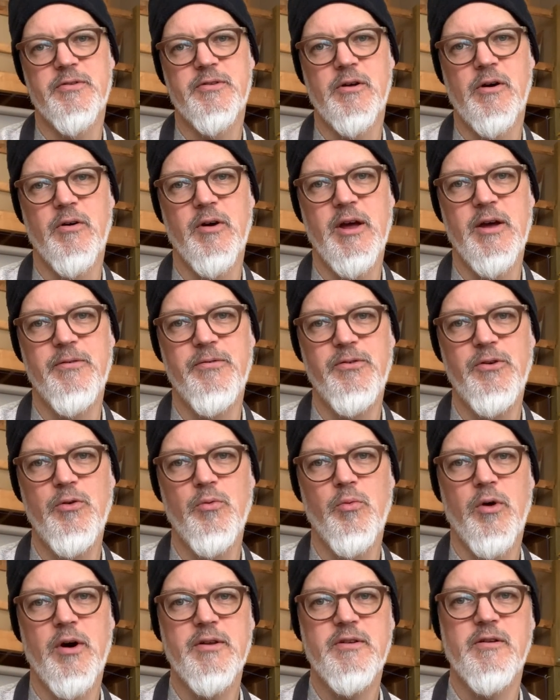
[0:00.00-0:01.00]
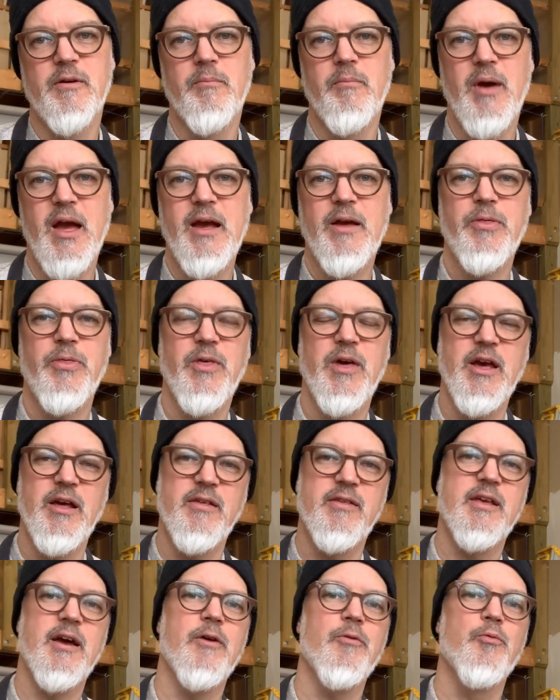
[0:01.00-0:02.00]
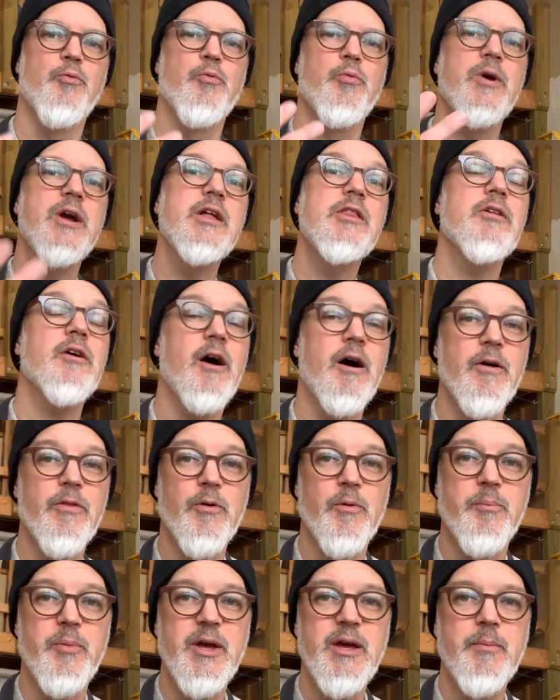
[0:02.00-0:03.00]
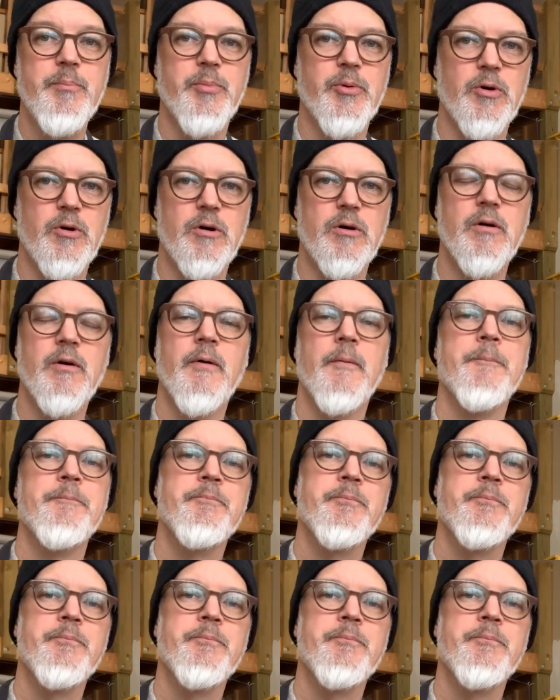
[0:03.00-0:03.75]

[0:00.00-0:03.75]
So if you want to make things that reach other people,